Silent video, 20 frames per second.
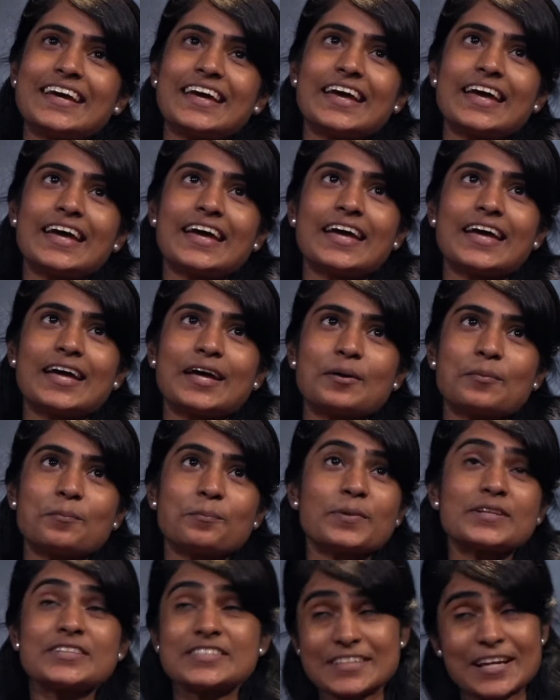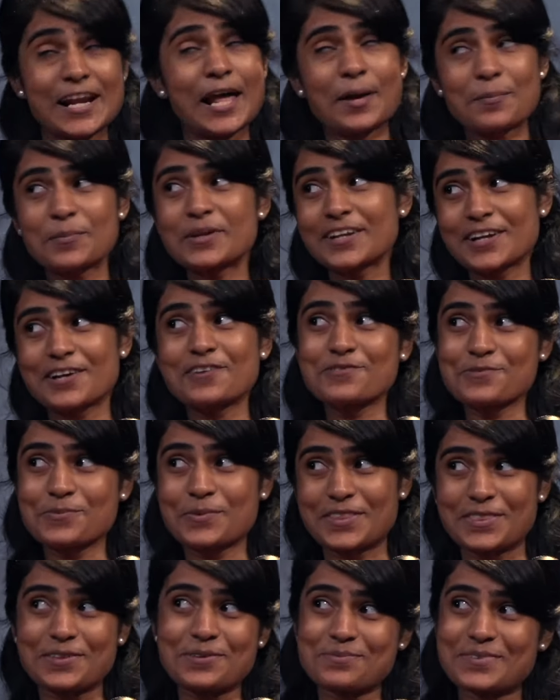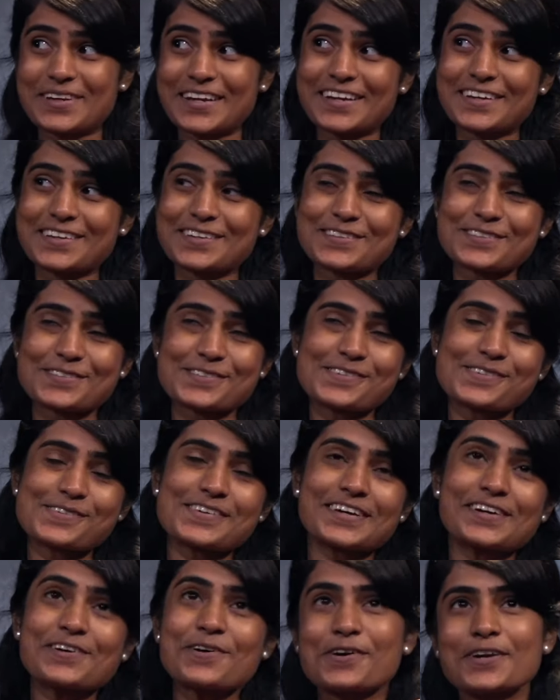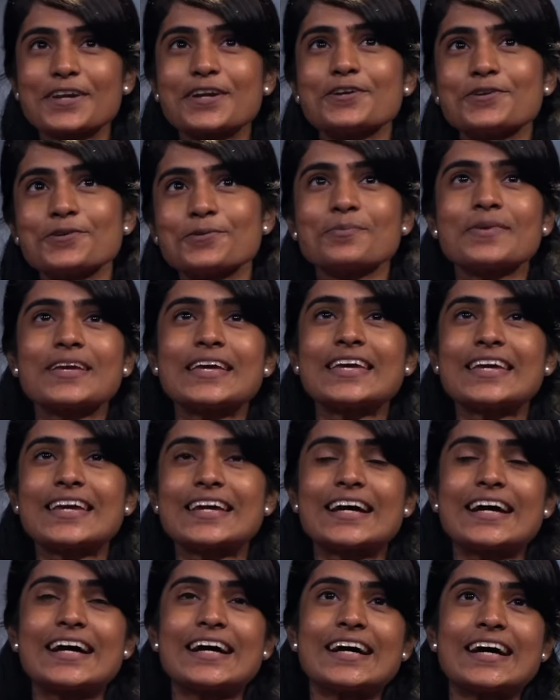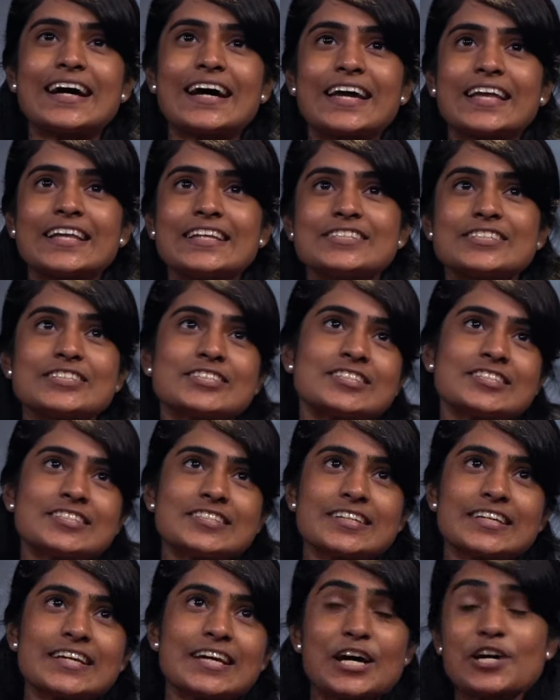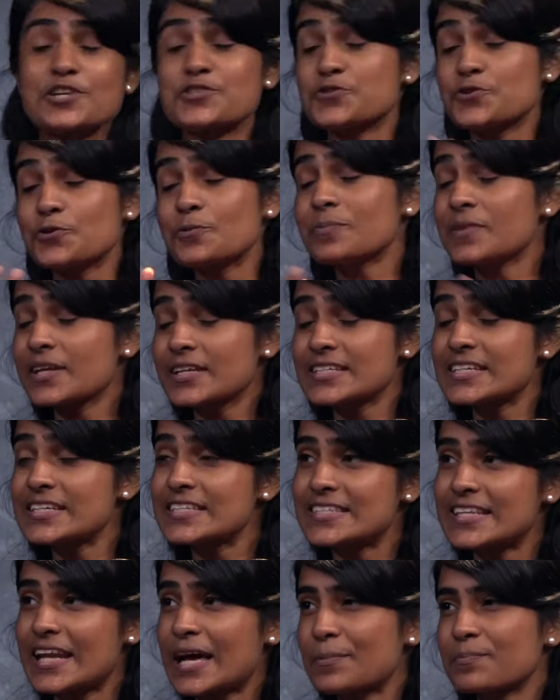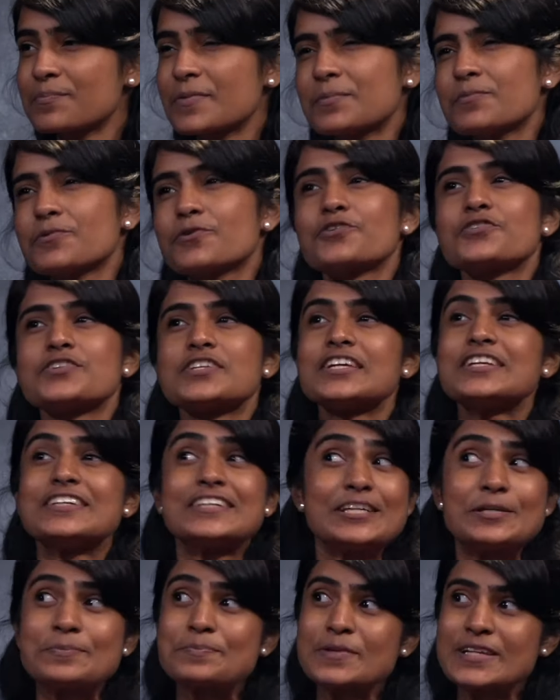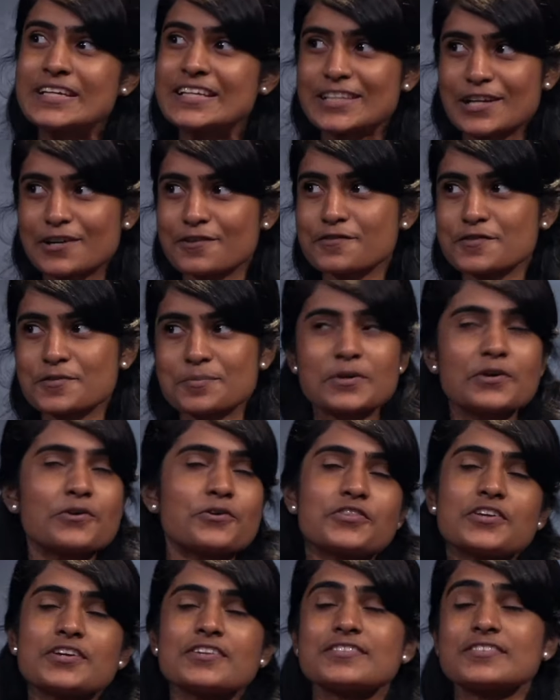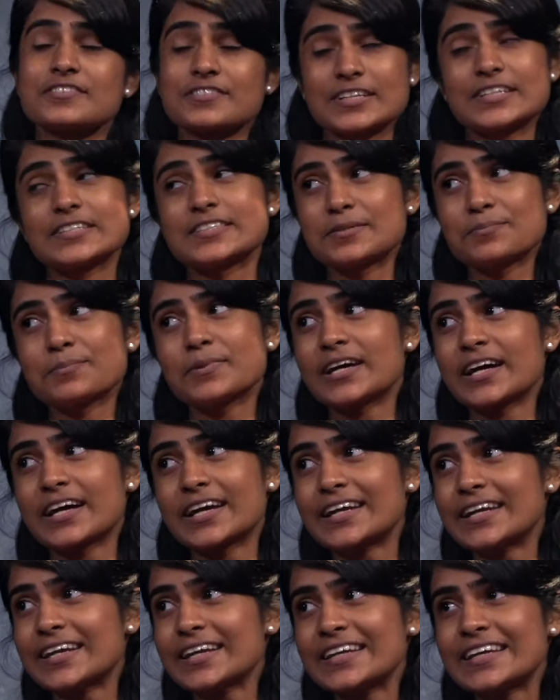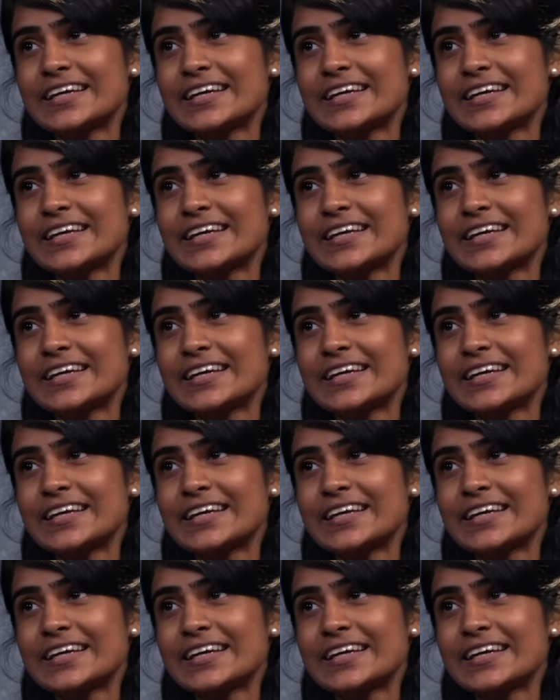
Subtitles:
But still I'm in love with him, right? So according to me, I just assume that he slapped me because he deeply loves me, or there's a reason behind it.